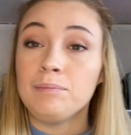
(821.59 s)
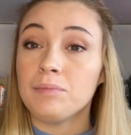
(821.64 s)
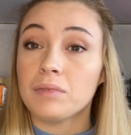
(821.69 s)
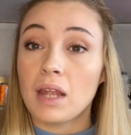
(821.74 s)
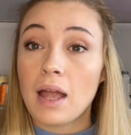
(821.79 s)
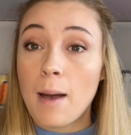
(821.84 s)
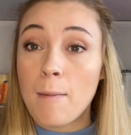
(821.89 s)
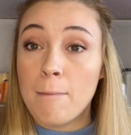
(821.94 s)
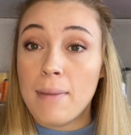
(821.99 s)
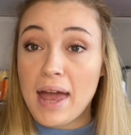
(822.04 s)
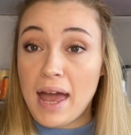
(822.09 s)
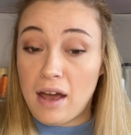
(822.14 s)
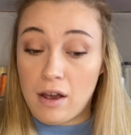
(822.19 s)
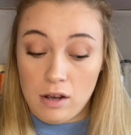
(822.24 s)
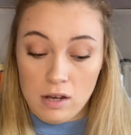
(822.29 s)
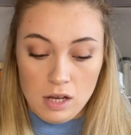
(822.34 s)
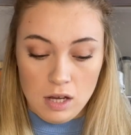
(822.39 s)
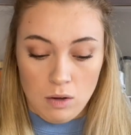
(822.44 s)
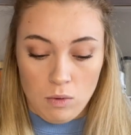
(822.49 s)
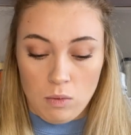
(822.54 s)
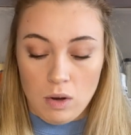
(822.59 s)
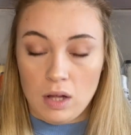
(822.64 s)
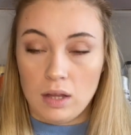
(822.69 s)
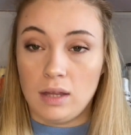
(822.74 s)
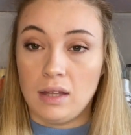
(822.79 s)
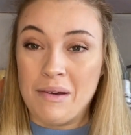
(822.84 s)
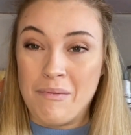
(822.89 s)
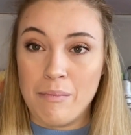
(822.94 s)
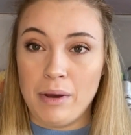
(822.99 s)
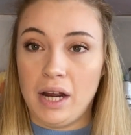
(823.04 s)
a bear. You want
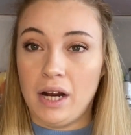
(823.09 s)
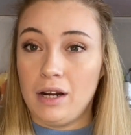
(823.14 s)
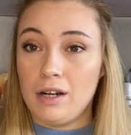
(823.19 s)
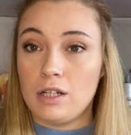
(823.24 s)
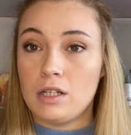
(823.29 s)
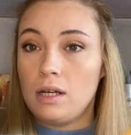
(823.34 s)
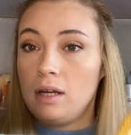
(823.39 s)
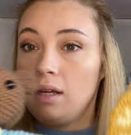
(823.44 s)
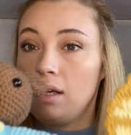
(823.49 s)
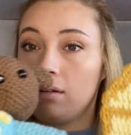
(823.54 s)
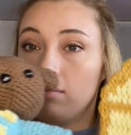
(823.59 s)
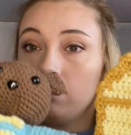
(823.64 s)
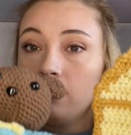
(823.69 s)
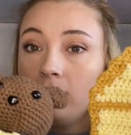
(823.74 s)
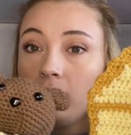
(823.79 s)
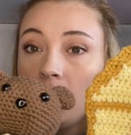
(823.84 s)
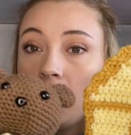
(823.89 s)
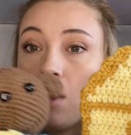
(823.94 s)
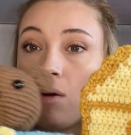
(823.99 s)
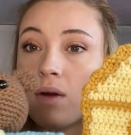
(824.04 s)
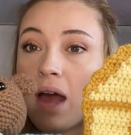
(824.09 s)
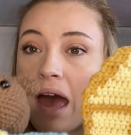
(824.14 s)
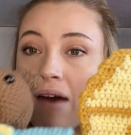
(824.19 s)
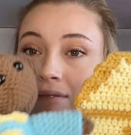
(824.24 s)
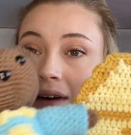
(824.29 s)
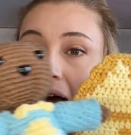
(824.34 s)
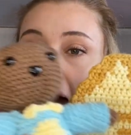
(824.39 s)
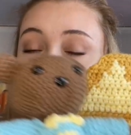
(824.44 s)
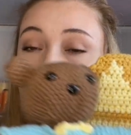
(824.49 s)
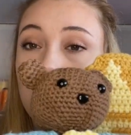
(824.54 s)
the bear to have
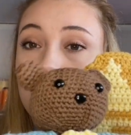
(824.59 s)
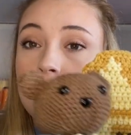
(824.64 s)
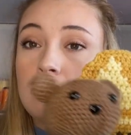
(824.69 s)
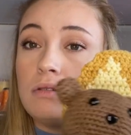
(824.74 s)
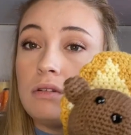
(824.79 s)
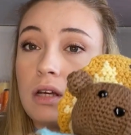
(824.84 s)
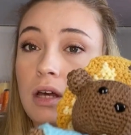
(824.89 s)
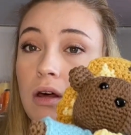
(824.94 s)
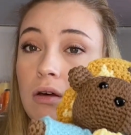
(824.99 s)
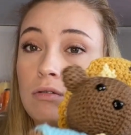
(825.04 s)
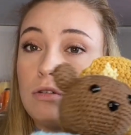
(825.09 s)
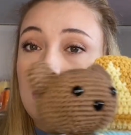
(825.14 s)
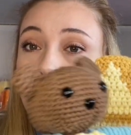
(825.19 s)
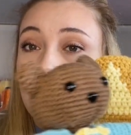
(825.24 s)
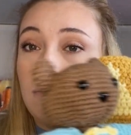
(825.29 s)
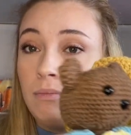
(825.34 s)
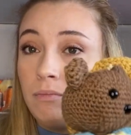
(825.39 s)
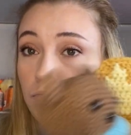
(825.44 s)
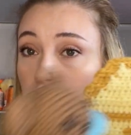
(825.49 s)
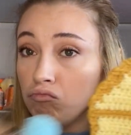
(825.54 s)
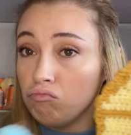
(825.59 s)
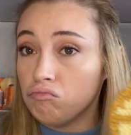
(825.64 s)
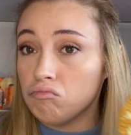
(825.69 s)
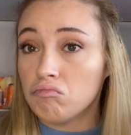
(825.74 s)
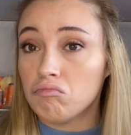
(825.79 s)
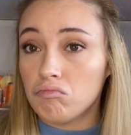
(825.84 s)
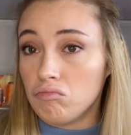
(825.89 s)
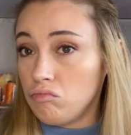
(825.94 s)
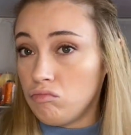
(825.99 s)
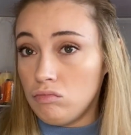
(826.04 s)
a house to go to.
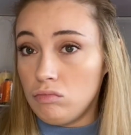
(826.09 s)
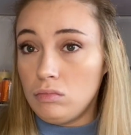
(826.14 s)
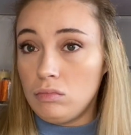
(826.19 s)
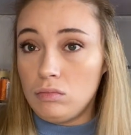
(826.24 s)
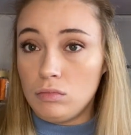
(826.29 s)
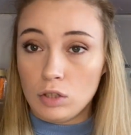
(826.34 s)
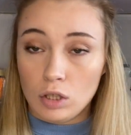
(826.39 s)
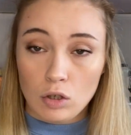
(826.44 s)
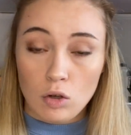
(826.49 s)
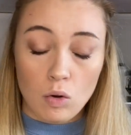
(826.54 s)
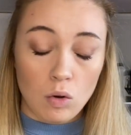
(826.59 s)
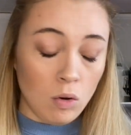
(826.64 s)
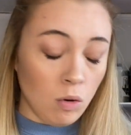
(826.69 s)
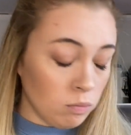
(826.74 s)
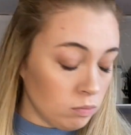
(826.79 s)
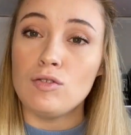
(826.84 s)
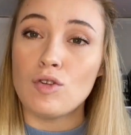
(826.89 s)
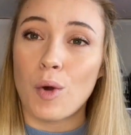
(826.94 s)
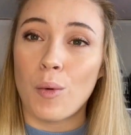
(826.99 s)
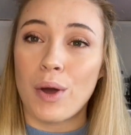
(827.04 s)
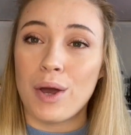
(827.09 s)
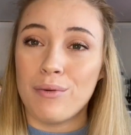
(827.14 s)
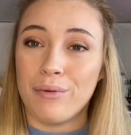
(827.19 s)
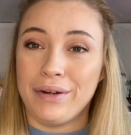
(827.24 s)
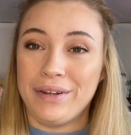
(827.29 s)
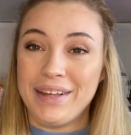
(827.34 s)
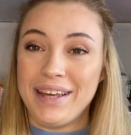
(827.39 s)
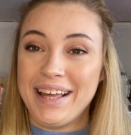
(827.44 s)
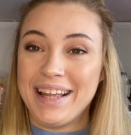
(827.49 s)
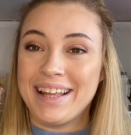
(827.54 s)
Cool. So I
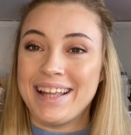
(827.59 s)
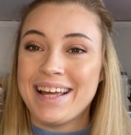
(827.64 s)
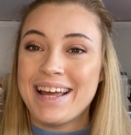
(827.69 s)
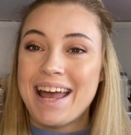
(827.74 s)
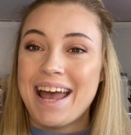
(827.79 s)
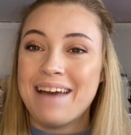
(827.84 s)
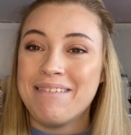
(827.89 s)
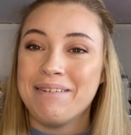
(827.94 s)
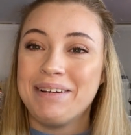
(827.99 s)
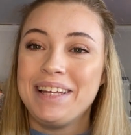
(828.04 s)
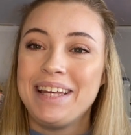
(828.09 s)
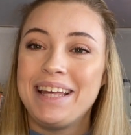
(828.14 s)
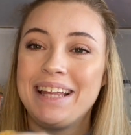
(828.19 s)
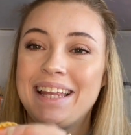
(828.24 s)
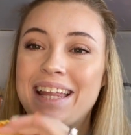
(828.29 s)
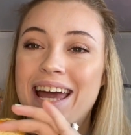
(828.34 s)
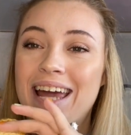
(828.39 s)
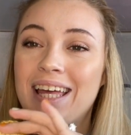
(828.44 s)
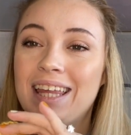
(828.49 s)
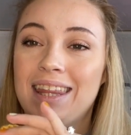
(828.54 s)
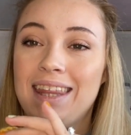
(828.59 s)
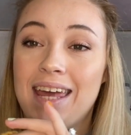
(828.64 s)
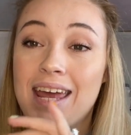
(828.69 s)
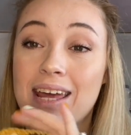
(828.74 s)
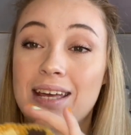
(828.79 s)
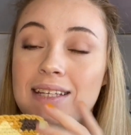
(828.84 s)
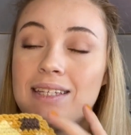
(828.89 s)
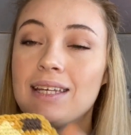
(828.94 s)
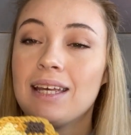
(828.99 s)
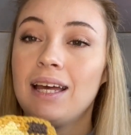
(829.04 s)
really like
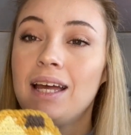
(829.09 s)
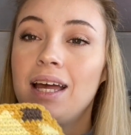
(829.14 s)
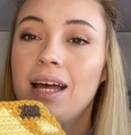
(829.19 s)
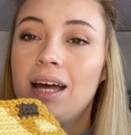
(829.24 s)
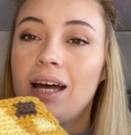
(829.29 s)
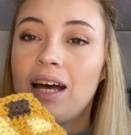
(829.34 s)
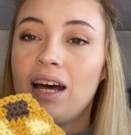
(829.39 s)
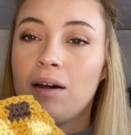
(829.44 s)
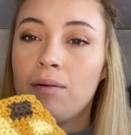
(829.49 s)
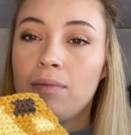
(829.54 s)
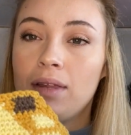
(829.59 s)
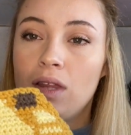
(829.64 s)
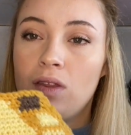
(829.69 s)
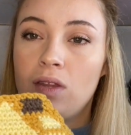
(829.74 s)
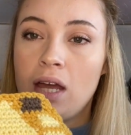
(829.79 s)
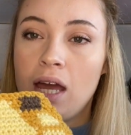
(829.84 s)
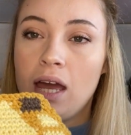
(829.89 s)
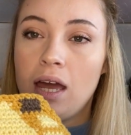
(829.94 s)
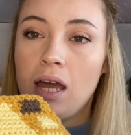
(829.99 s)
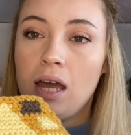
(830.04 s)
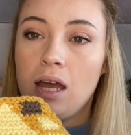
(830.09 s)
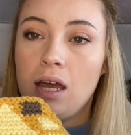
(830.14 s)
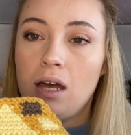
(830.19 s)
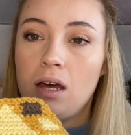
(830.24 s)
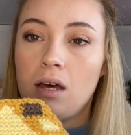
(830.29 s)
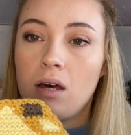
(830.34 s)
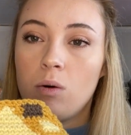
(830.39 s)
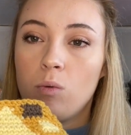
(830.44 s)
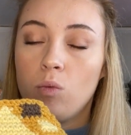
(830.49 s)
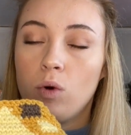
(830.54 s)
these. They
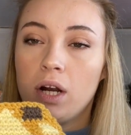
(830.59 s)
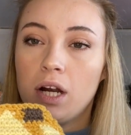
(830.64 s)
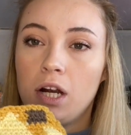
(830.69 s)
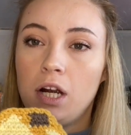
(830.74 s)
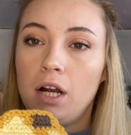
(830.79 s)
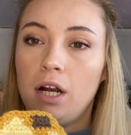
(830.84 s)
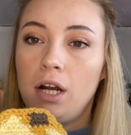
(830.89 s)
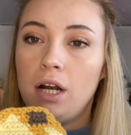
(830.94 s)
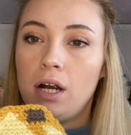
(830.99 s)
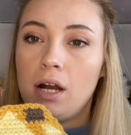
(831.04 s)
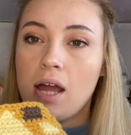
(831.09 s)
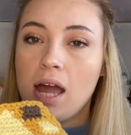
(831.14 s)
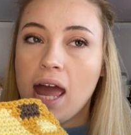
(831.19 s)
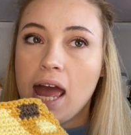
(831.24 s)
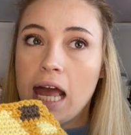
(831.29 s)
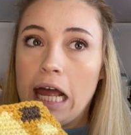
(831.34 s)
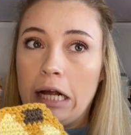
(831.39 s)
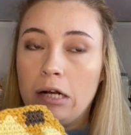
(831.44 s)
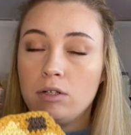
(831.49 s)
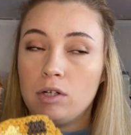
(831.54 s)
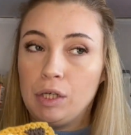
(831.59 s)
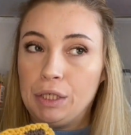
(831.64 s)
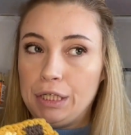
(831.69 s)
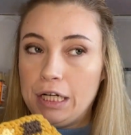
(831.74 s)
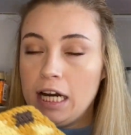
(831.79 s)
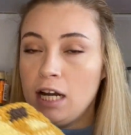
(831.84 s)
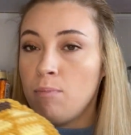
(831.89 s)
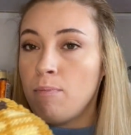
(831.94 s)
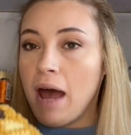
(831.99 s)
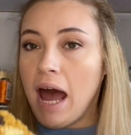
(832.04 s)
were a
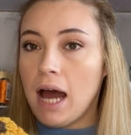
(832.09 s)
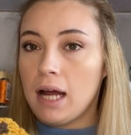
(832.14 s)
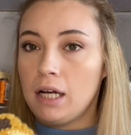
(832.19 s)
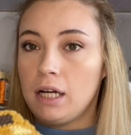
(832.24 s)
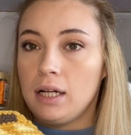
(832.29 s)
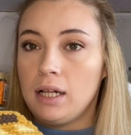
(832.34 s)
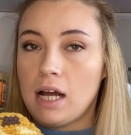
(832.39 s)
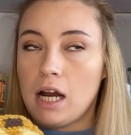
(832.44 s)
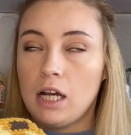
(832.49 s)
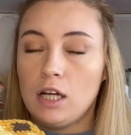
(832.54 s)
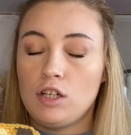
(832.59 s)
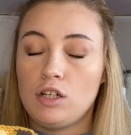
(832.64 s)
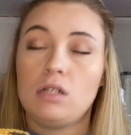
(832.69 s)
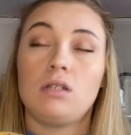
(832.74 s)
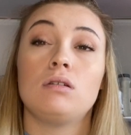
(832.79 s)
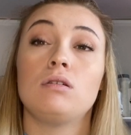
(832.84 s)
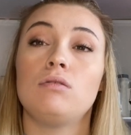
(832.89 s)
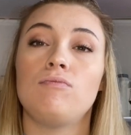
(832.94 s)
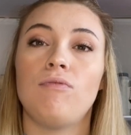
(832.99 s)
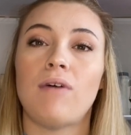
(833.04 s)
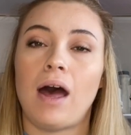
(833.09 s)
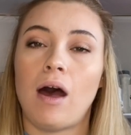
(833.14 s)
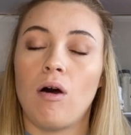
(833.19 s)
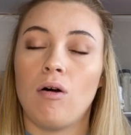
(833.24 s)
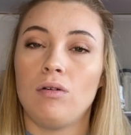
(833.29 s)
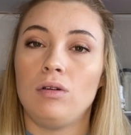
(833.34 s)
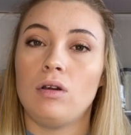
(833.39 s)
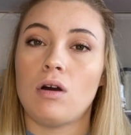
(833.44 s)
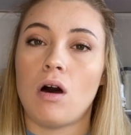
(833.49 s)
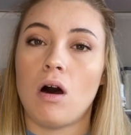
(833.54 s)
grid pattern that I just
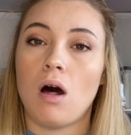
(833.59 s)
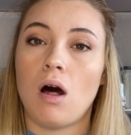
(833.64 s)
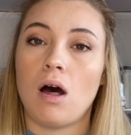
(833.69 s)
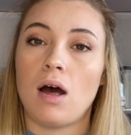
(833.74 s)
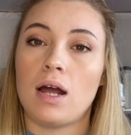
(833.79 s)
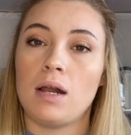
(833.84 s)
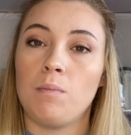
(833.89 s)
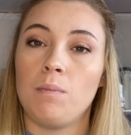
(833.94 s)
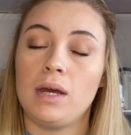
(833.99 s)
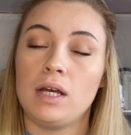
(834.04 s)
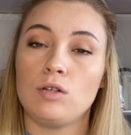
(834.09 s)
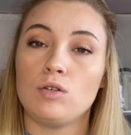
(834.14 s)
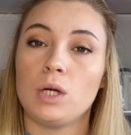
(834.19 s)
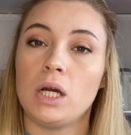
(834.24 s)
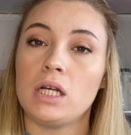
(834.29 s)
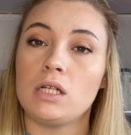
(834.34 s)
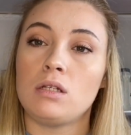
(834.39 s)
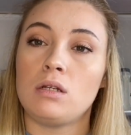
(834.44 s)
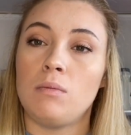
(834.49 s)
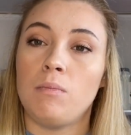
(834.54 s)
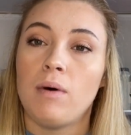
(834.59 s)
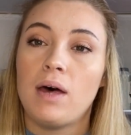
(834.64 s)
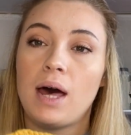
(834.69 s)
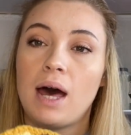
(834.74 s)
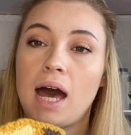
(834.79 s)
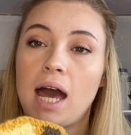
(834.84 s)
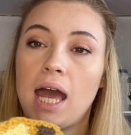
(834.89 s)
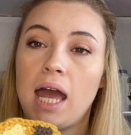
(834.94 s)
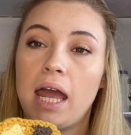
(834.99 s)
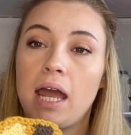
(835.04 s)
found on Pinterest, but
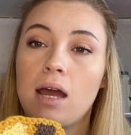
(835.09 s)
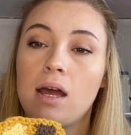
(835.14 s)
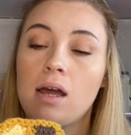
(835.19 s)
I